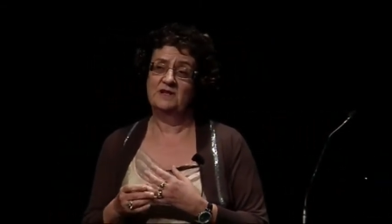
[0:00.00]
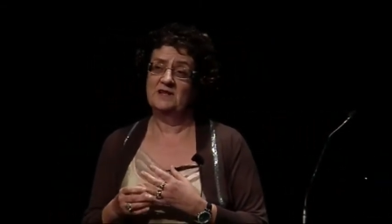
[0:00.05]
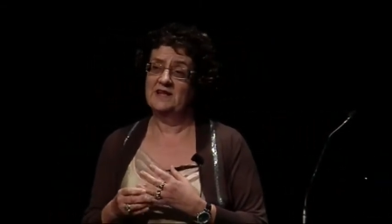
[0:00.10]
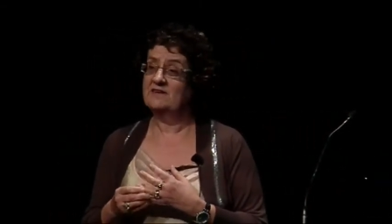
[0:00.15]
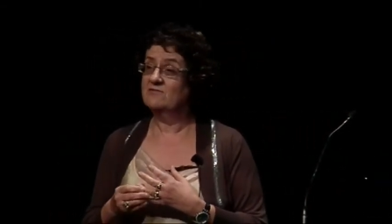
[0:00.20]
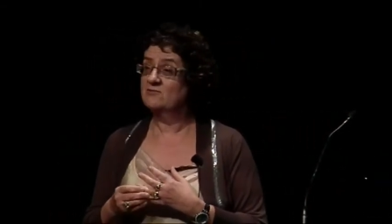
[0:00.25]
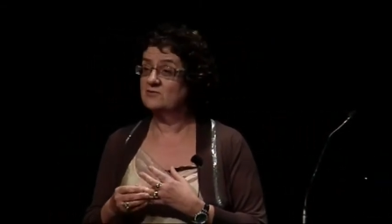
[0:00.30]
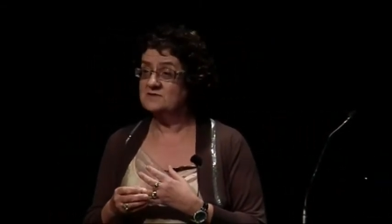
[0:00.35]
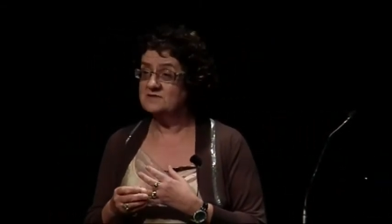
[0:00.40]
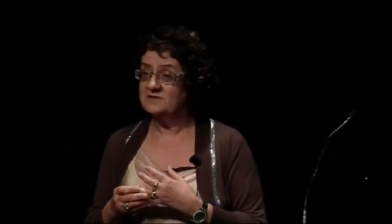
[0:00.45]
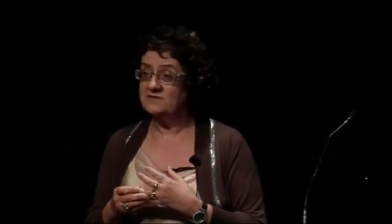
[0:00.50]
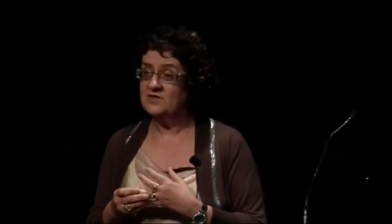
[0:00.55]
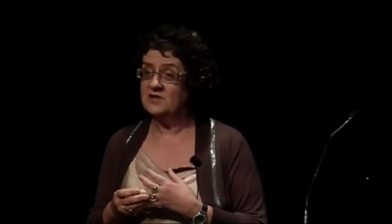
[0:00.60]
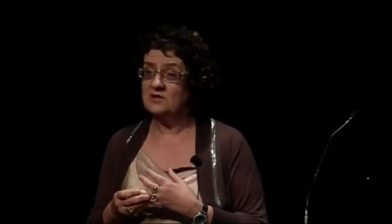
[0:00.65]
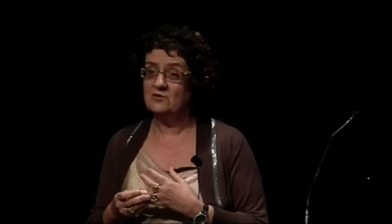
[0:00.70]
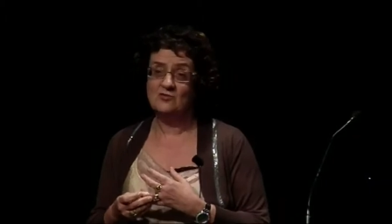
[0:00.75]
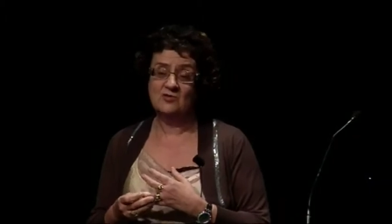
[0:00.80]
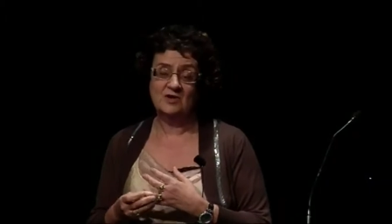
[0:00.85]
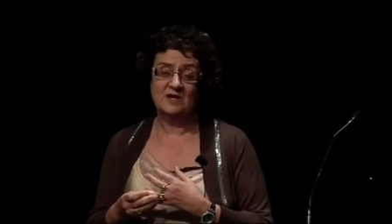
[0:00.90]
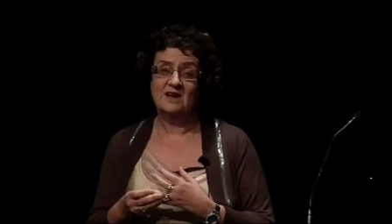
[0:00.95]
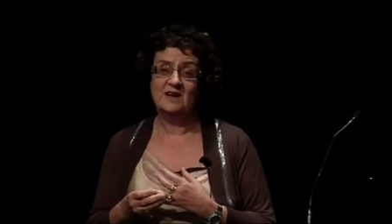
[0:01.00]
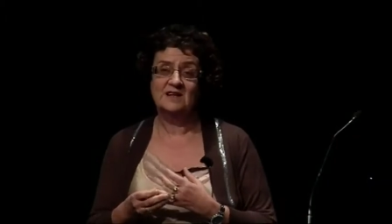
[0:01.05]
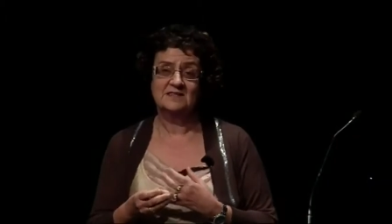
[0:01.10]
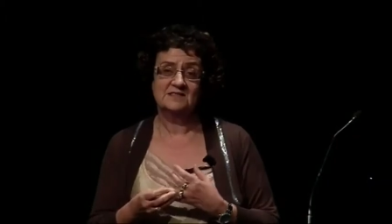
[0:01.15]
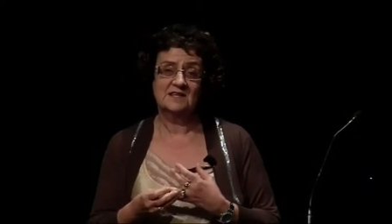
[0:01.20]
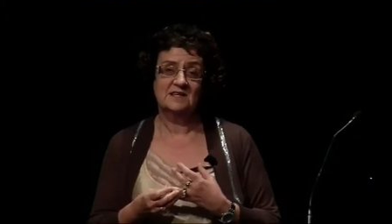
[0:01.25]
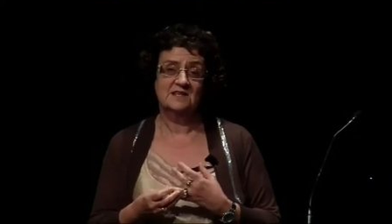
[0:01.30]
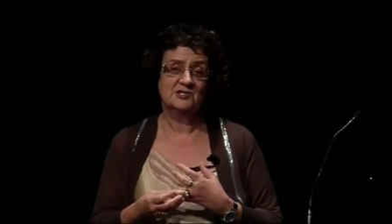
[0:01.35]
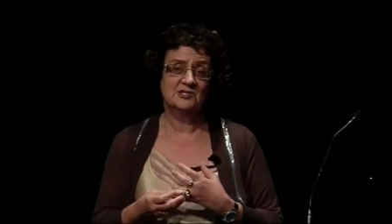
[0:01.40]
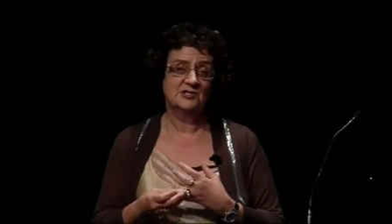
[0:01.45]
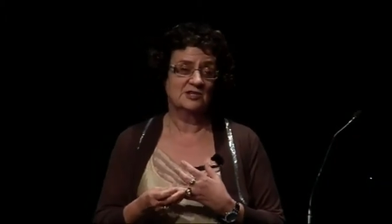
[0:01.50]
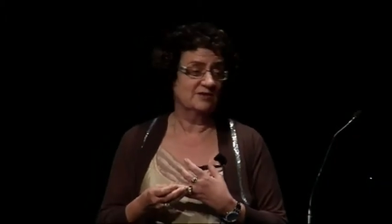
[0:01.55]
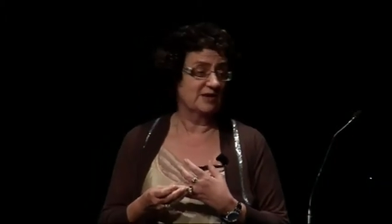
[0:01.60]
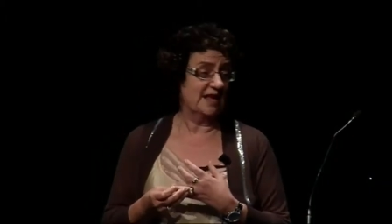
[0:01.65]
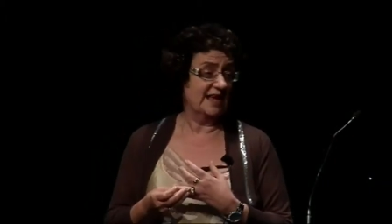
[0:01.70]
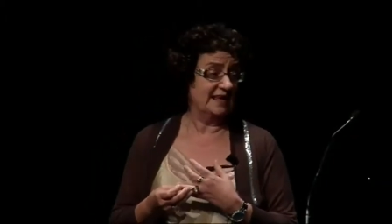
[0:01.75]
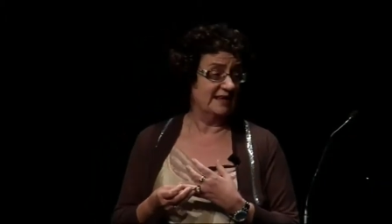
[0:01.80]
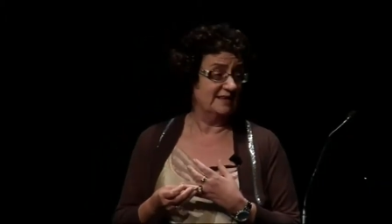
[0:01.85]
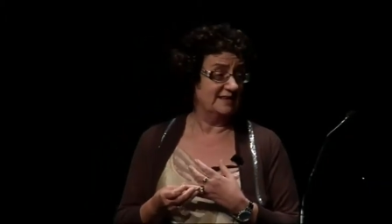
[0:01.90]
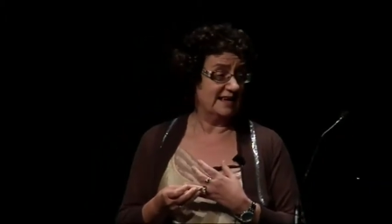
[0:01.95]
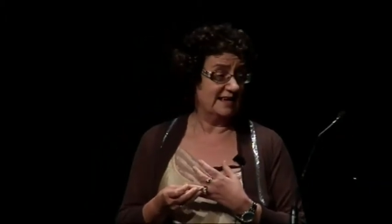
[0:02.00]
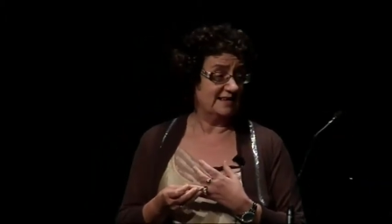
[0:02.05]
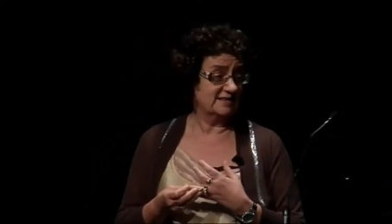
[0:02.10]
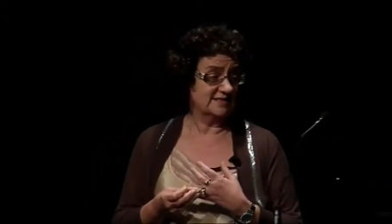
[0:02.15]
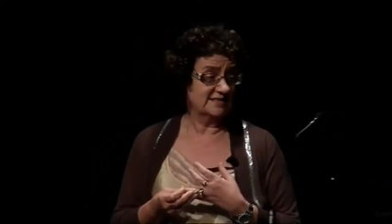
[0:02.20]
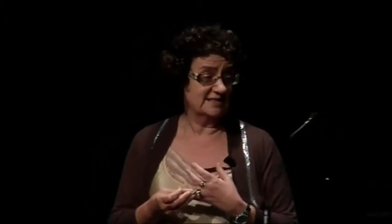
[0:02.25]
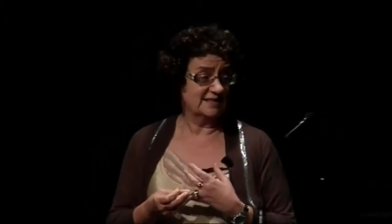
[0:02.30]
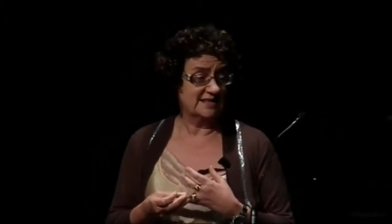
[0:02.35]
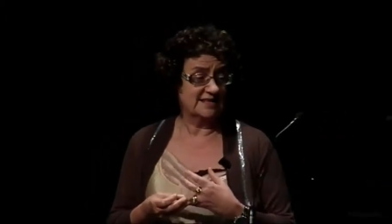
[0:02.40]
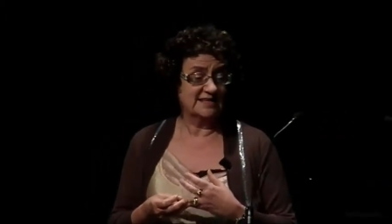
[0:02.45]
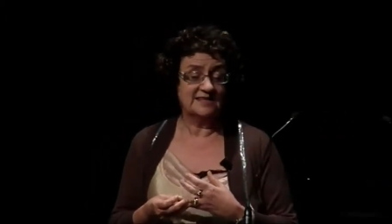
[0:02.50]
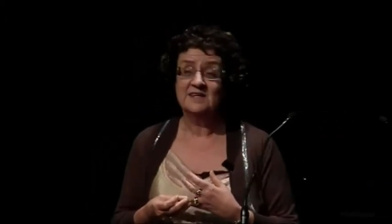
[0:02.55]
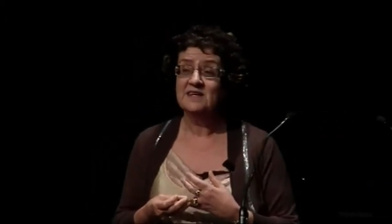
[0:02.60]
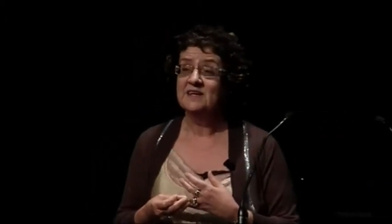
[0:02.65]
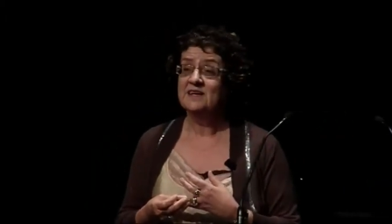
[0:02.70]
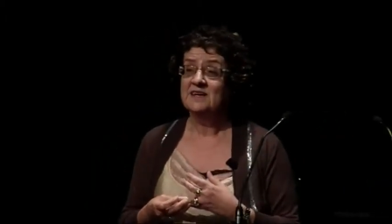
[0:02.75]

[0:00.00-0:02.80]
levels of the organisation and outside,